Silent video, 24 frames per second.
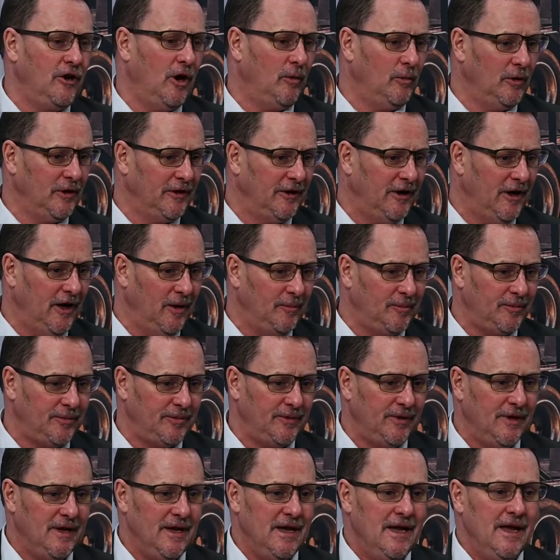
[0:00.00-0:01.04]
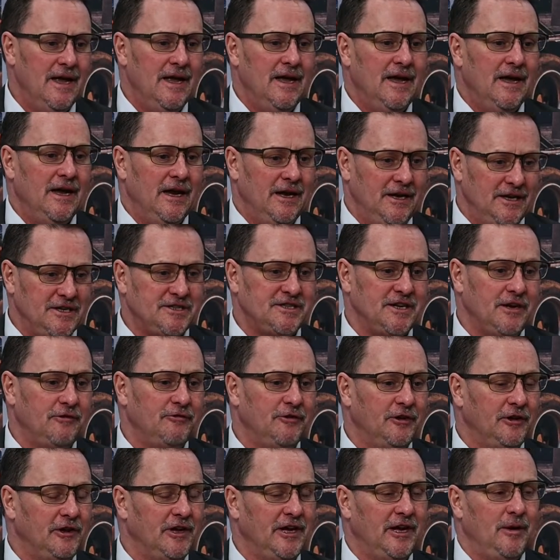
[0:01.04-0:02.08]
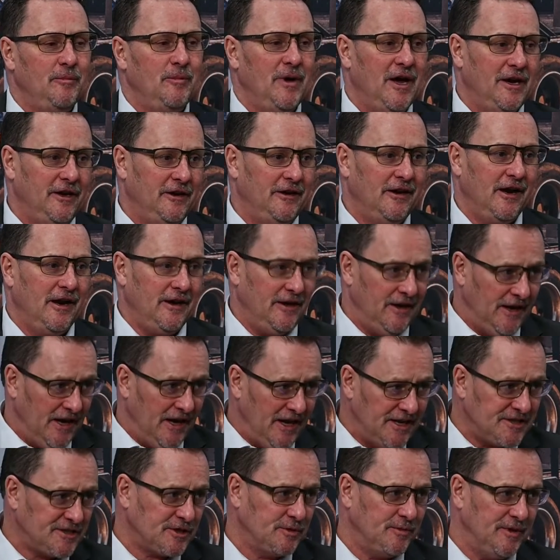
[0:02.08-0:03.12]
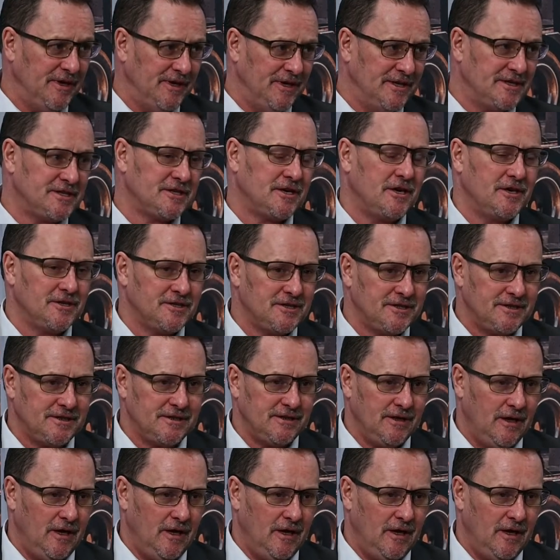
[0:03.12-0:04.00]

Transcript: gobbled up, it is definitely a matter that needs to be discussed.